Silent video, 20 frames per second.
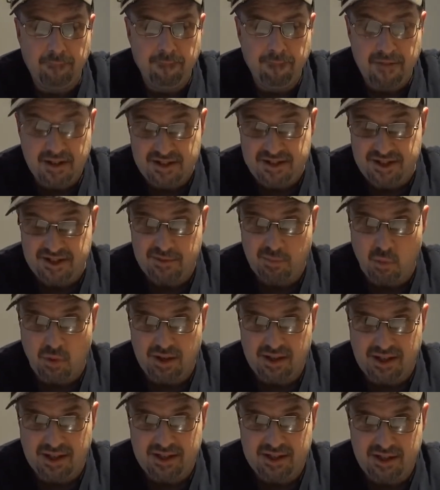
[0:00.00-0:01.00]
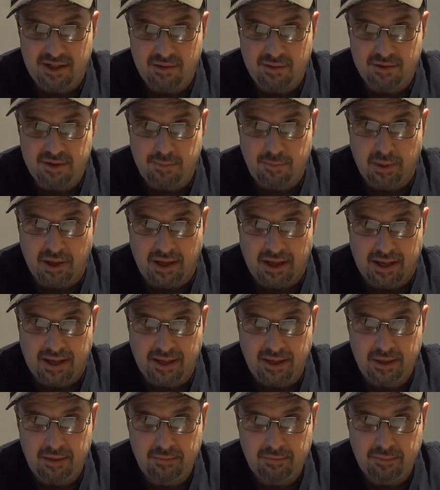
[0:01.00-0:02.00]
This is what gets used
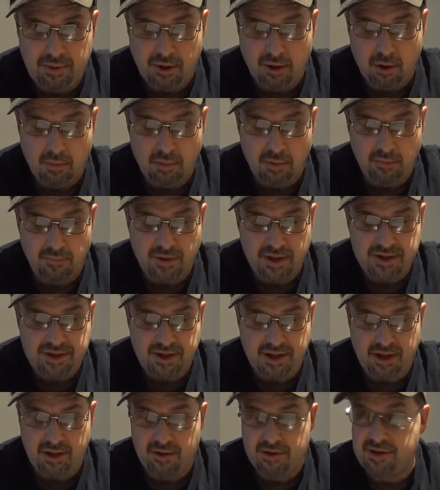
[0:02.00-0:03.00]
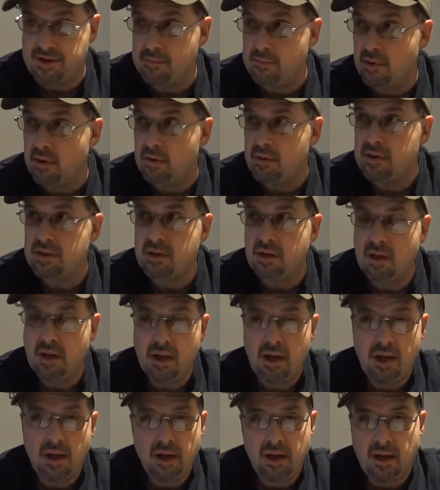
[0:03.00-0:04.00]
by paranormal investigators the most.
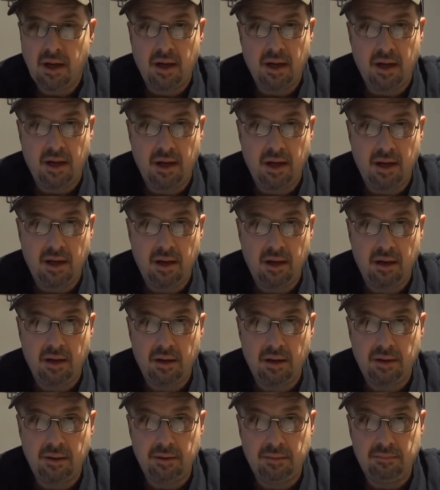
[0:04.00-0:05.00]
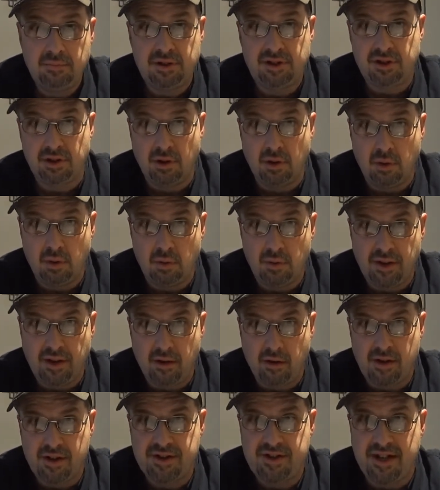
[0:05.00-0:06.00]
So, you
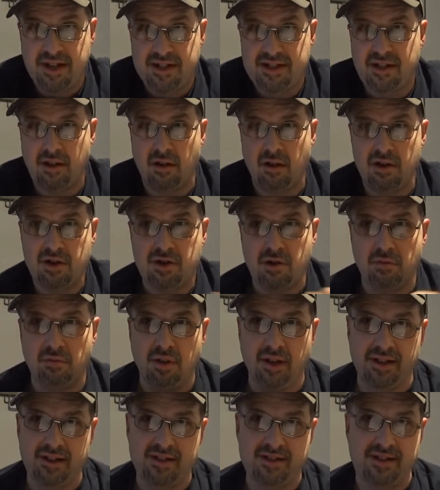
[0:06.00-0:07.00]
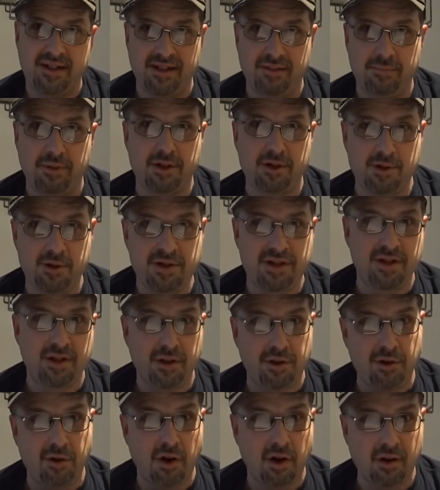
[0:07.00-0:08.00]
know, because DSLRs don't like to take pictures in
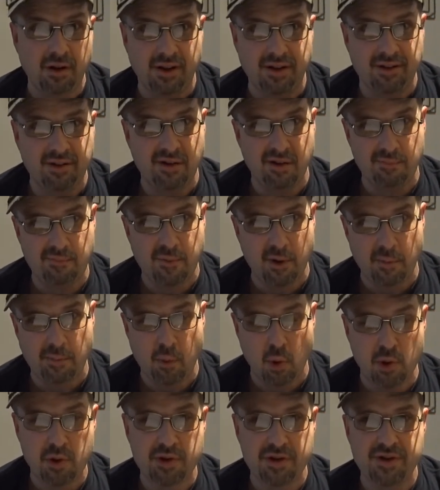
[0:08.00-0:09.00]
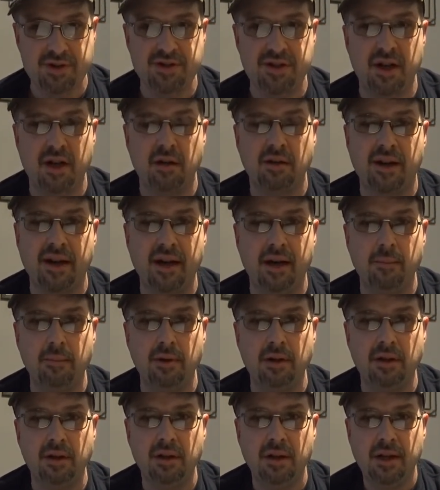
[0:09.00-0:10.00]
the dark, like they're a portrait style
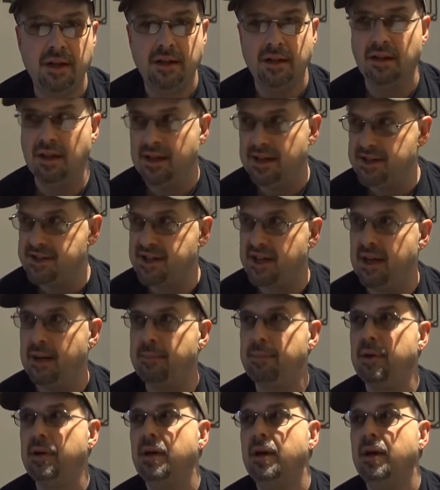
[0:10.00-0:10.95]
camera, landscape.